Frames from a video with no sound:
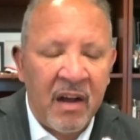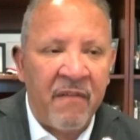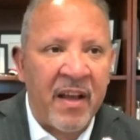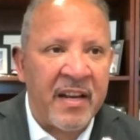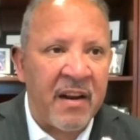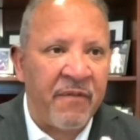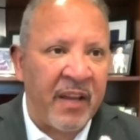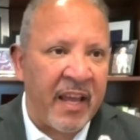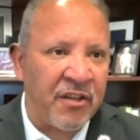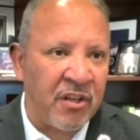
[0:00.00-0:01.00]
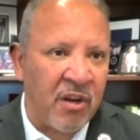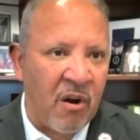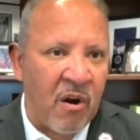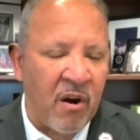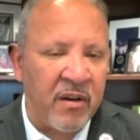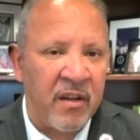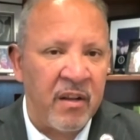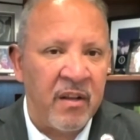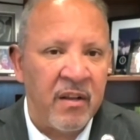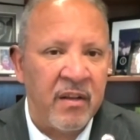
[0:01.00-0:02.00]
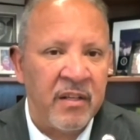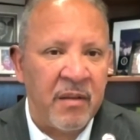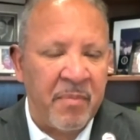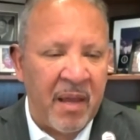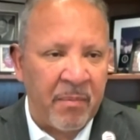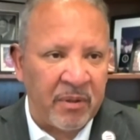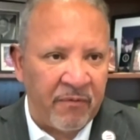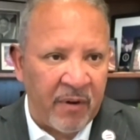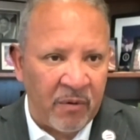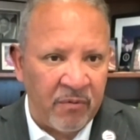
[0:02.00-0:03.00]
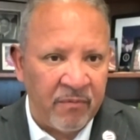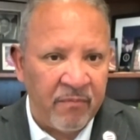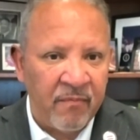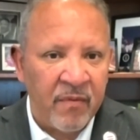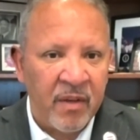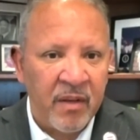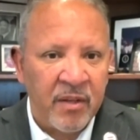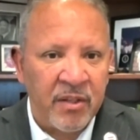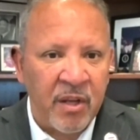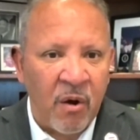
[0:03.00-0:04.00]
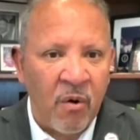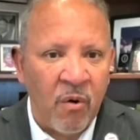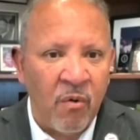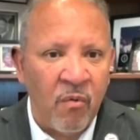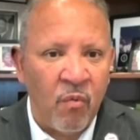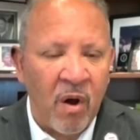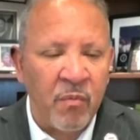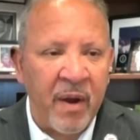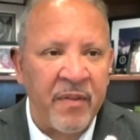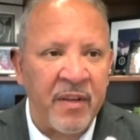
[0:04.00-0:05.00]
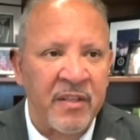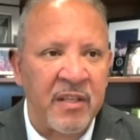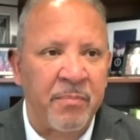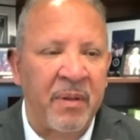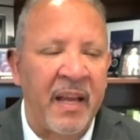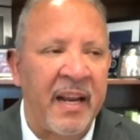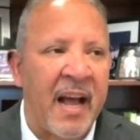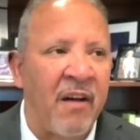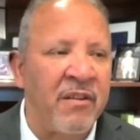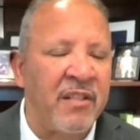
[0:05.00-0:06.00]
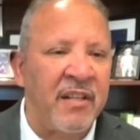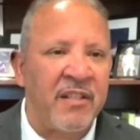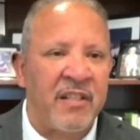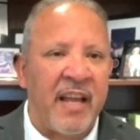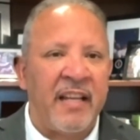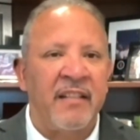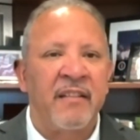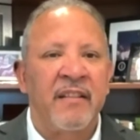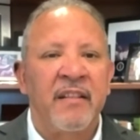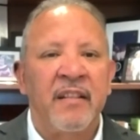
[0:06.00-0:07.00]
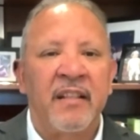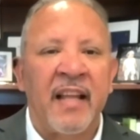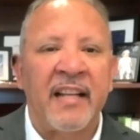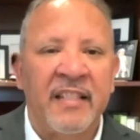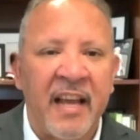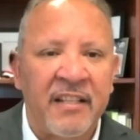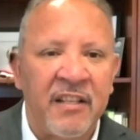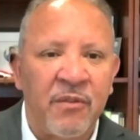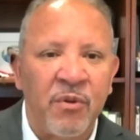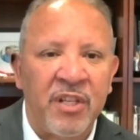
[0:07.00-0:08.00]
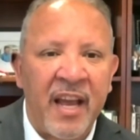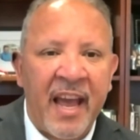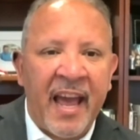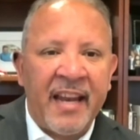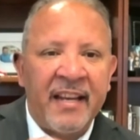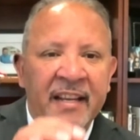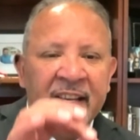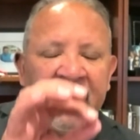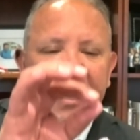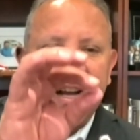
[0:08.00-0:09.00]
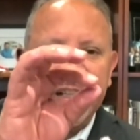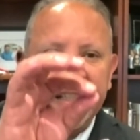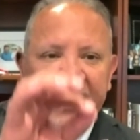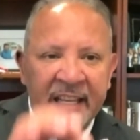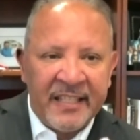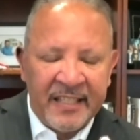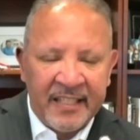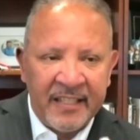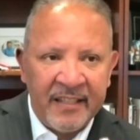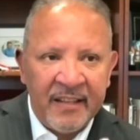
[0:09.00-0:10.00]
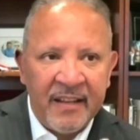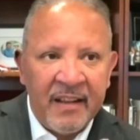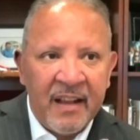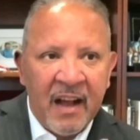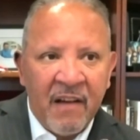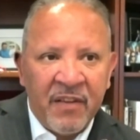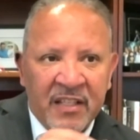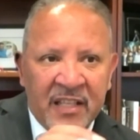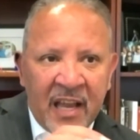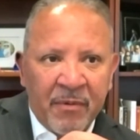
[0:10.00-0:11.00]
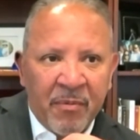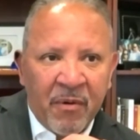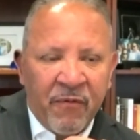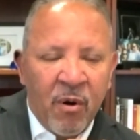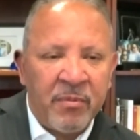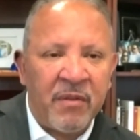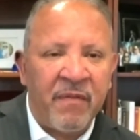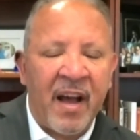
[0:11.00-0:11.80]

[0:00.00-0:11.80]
of identification card to be able to vote. So one way this has played out is in a state like Texas, which had a list of acceptable forms of